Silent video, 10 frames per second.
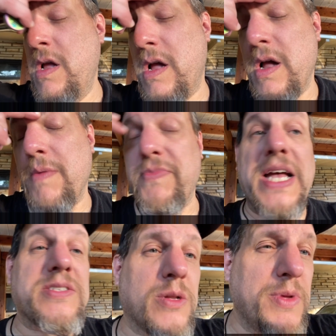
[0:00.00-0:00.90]

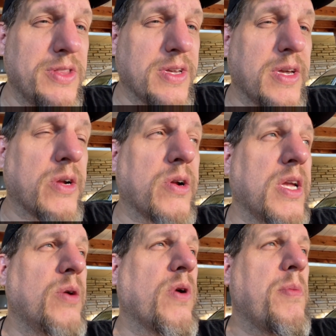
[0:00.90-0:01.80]
that's going to be the Kicker
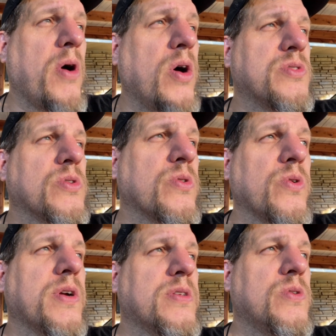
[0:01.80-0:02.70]
key, where I'm also
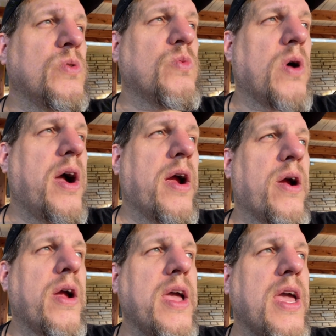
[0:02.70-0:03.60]
going to
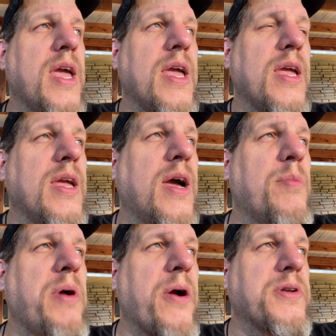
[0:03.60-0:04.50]
wire
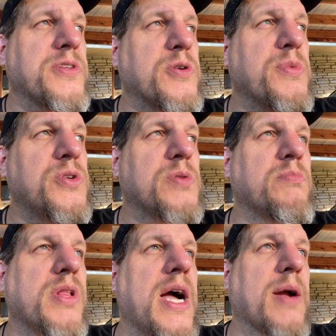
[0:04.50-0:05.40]
a power
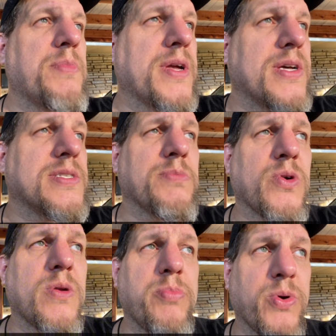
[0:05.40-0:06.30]
distribution block because I'm
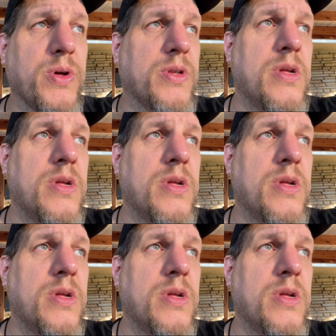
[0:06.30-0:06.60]
going to put